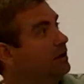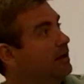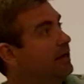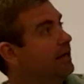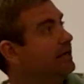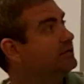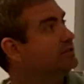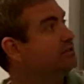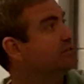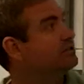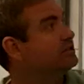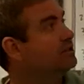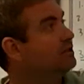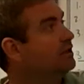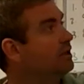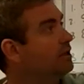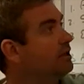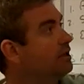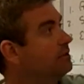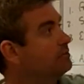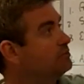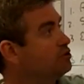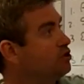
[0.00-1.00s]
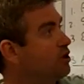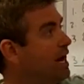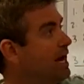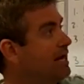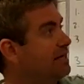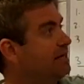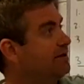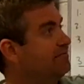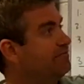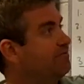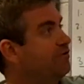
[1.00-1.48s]
and
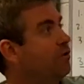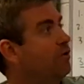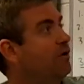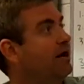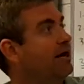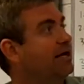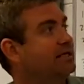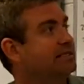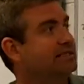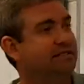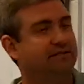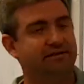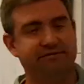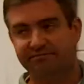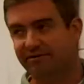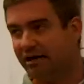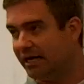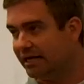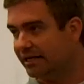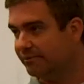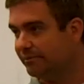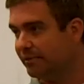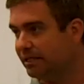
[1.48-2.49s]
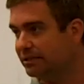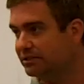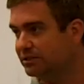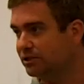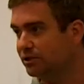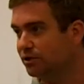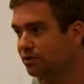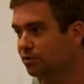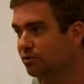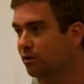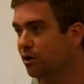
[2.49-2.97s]
subtracting 4x and dividing by
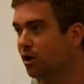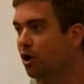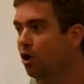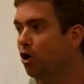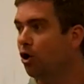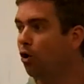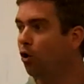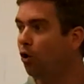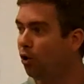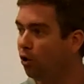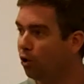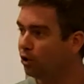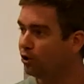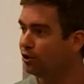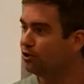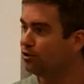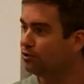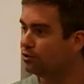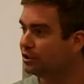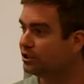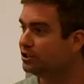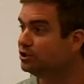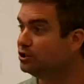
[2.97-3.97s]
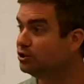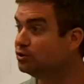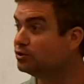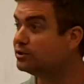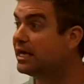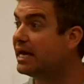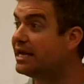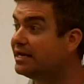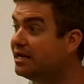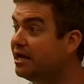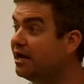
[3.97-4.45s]
2, or you can
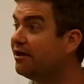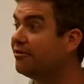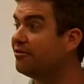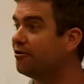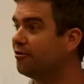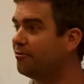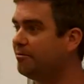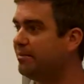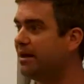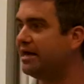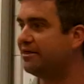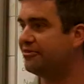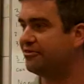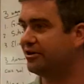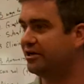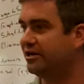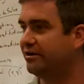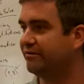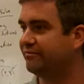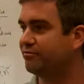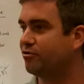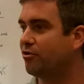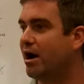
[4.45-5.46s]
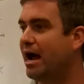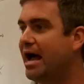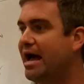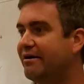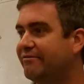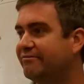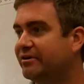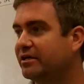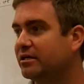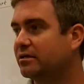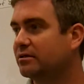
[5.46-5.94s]
use another method of
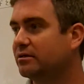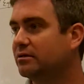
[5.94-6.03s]
graphing.